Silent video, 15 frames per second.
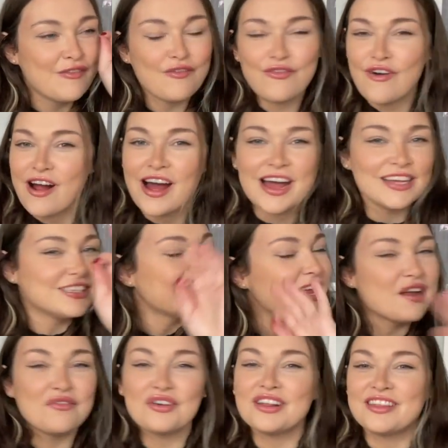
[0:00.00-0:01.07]
fries,
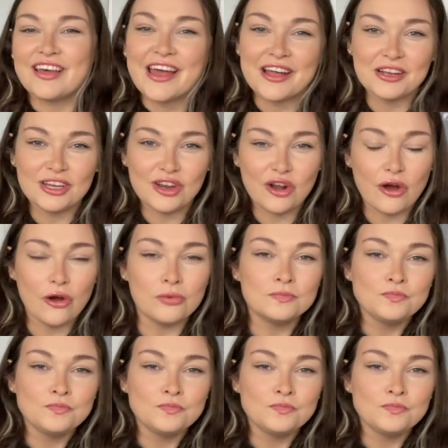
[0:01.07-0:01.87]
everything, you know.